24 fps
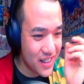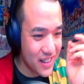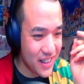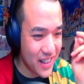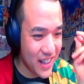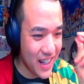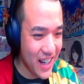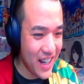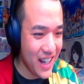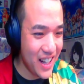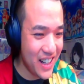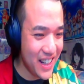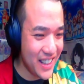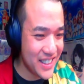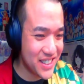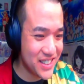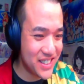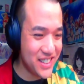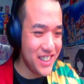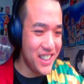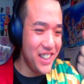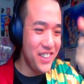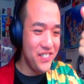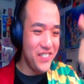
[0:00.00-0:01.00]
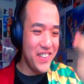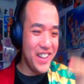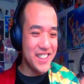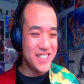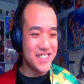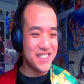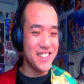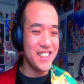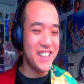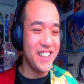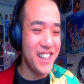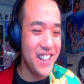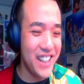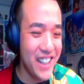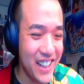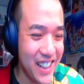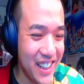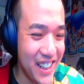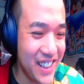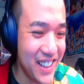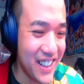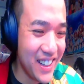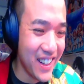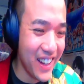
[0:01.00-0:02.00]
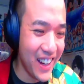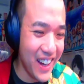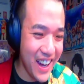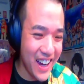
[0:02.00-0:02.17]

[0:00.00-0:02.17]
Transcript: Yeah, let's go, Mitsuri!